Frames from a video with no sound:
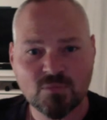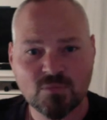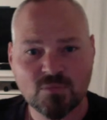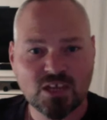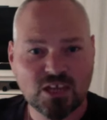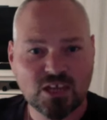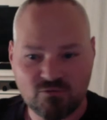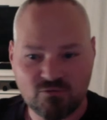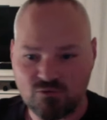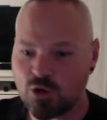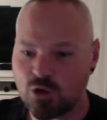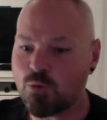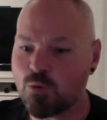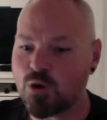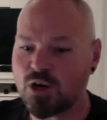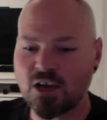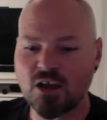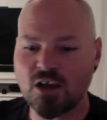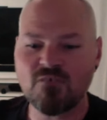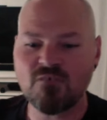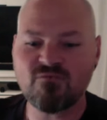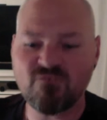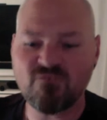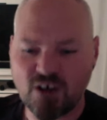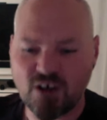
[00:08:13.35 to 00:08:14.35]
If you want to
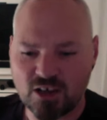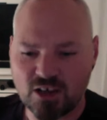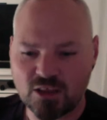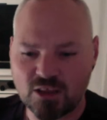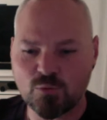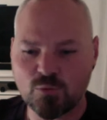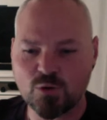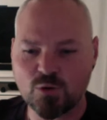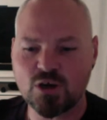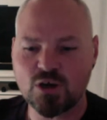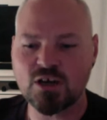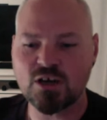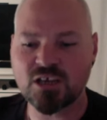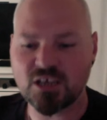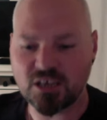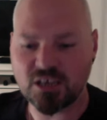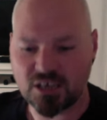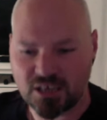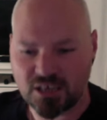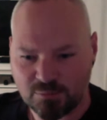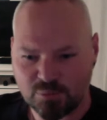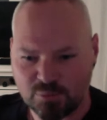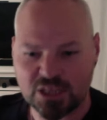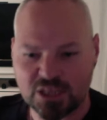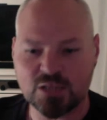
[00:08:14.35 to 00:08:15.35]
go and find the work
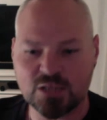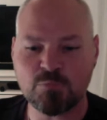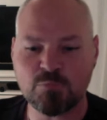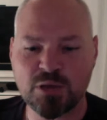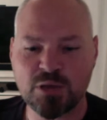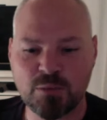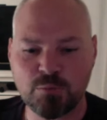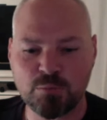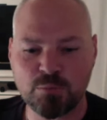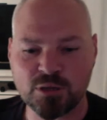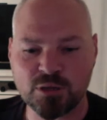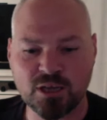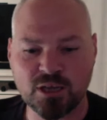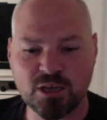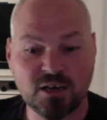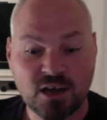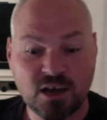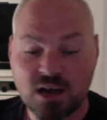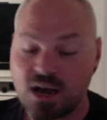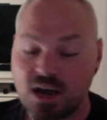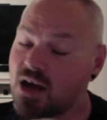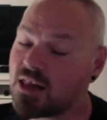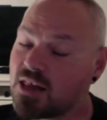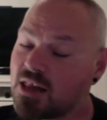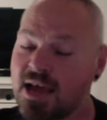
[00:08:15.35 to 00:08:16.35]
and bring the people in,
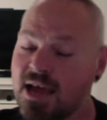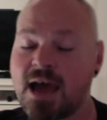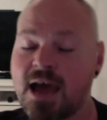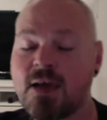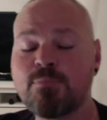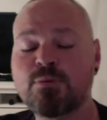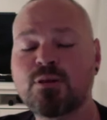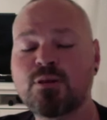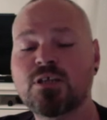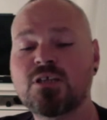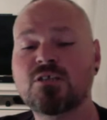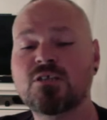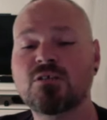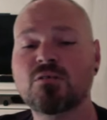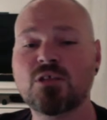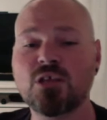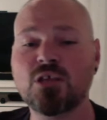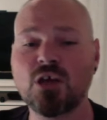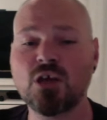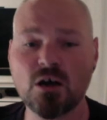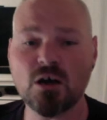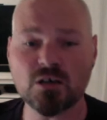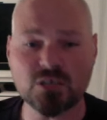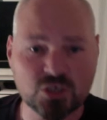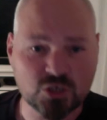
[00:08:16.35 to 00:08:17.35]
I'll happily do the
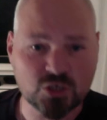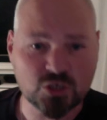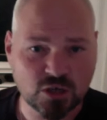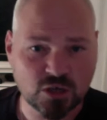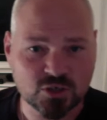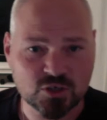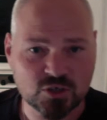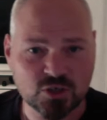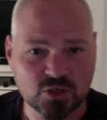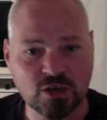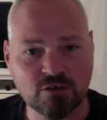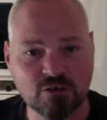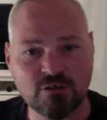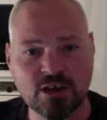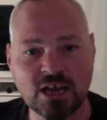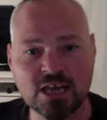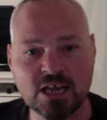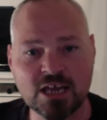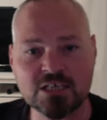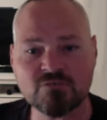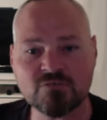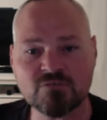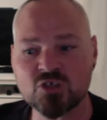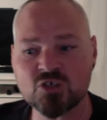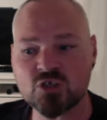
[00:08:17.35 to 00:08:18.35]
arty shots and the
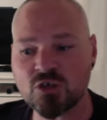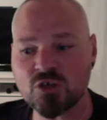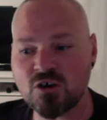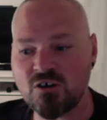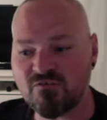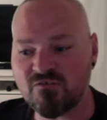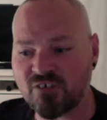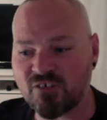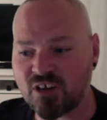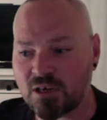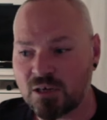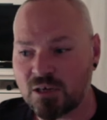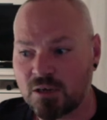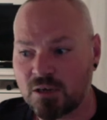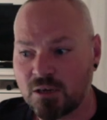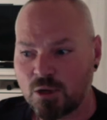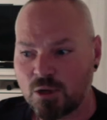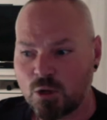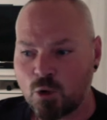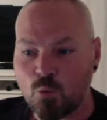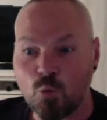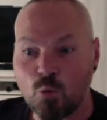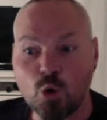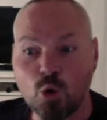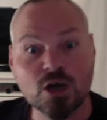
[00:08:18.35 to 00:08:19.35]
creative stuff and
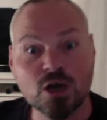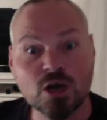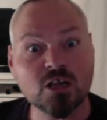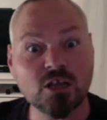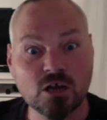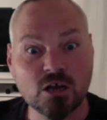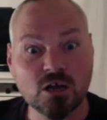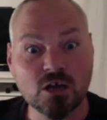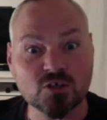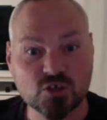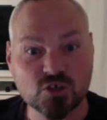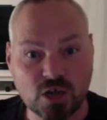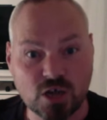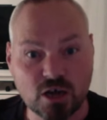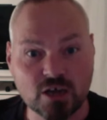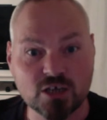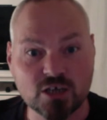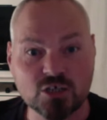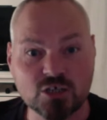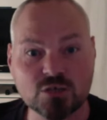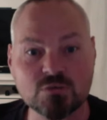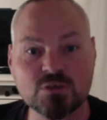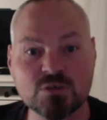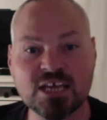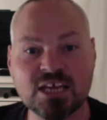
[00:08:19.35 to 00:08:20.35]
work alongside
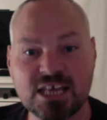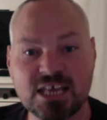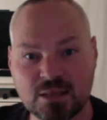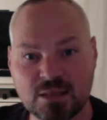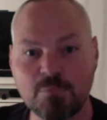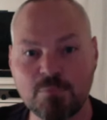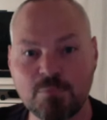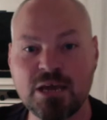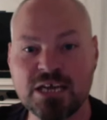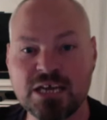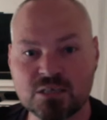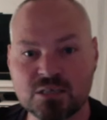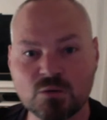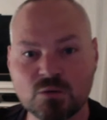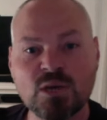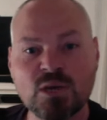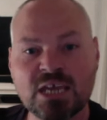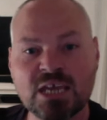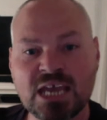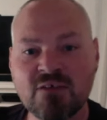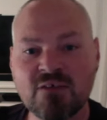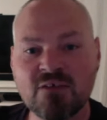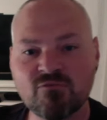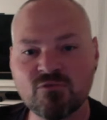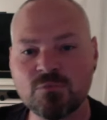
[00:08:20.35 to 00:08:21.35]
you to get the best that we
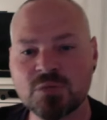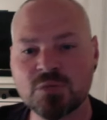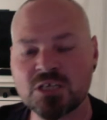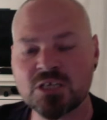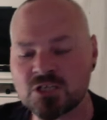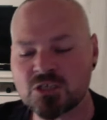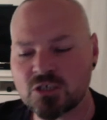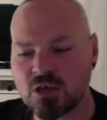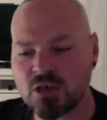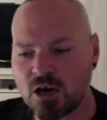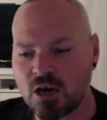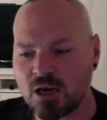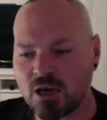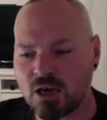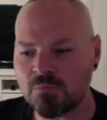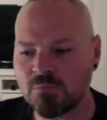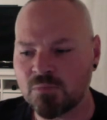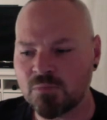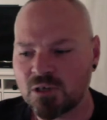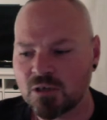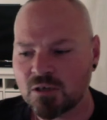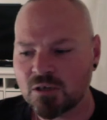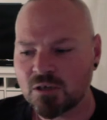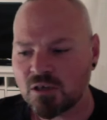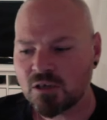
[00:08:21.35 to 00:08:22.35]
can from this time.
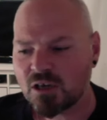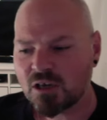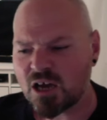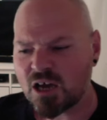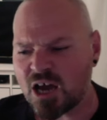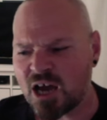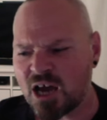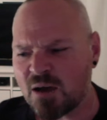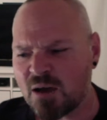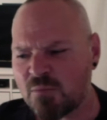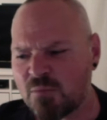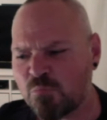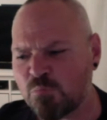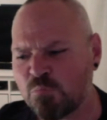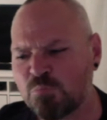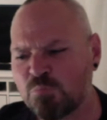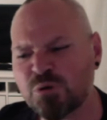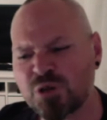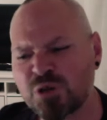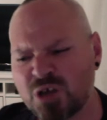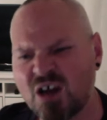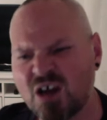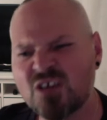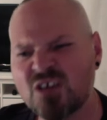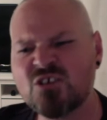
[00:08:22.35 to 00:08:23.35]
Um, but
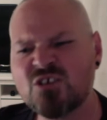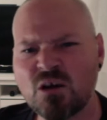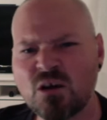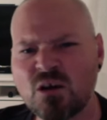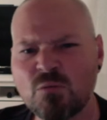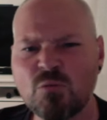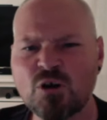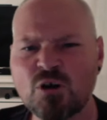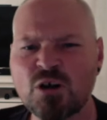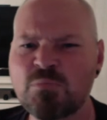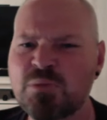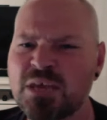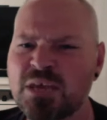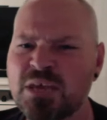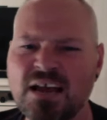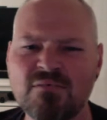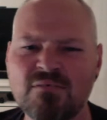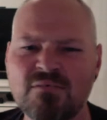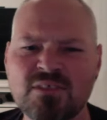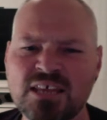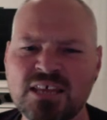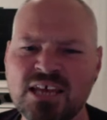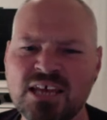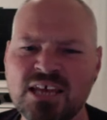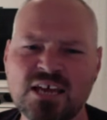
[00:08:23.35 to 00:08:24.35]
I don't want to be
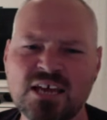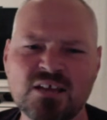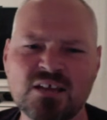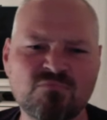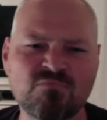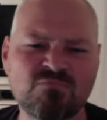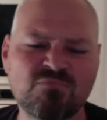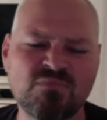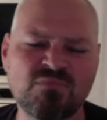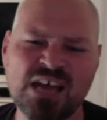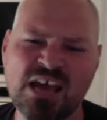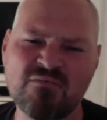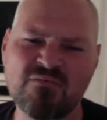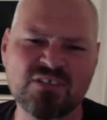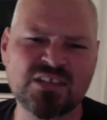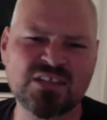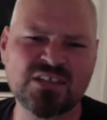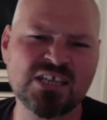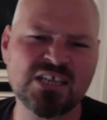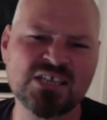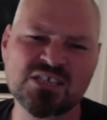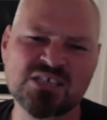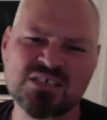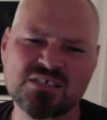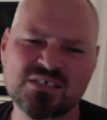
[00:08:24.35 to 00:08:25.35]
out there having
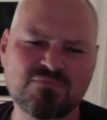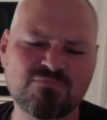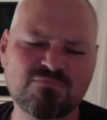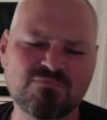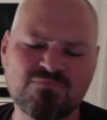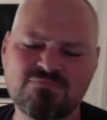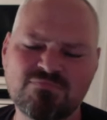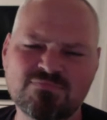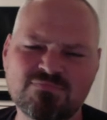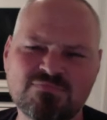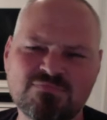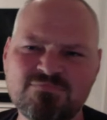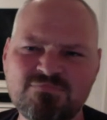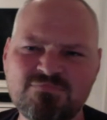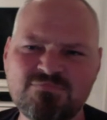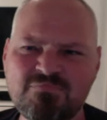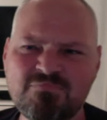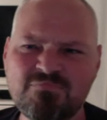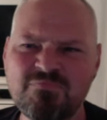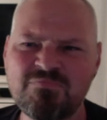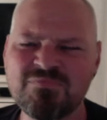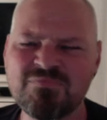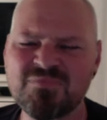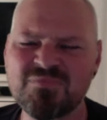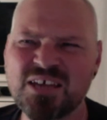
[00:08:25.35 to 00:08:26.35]
this.
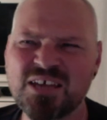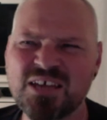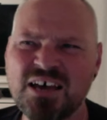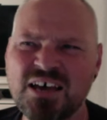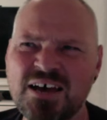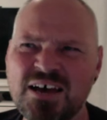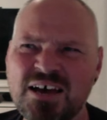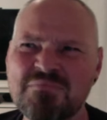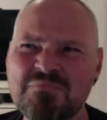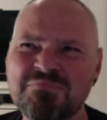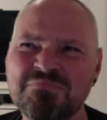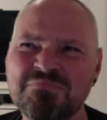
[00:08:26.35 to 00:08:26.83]
Um,